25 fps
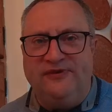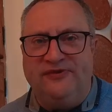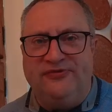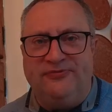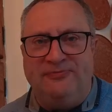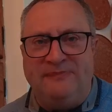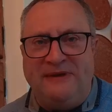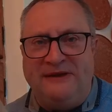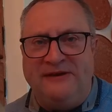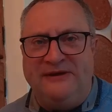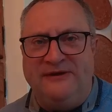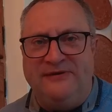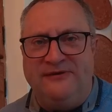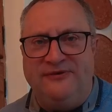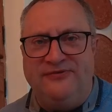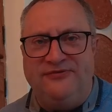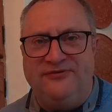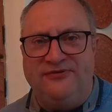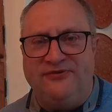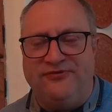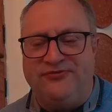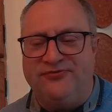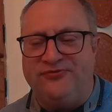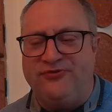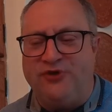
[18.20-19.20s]
This menu is
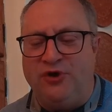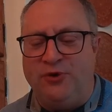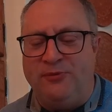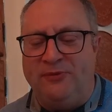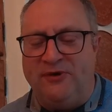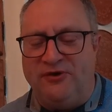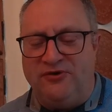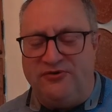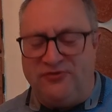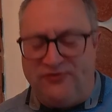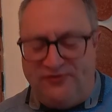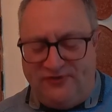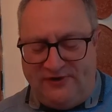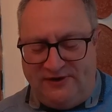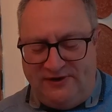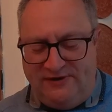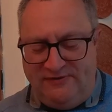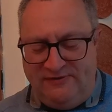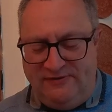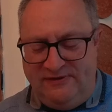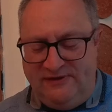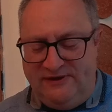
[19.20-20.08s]
just so much fun.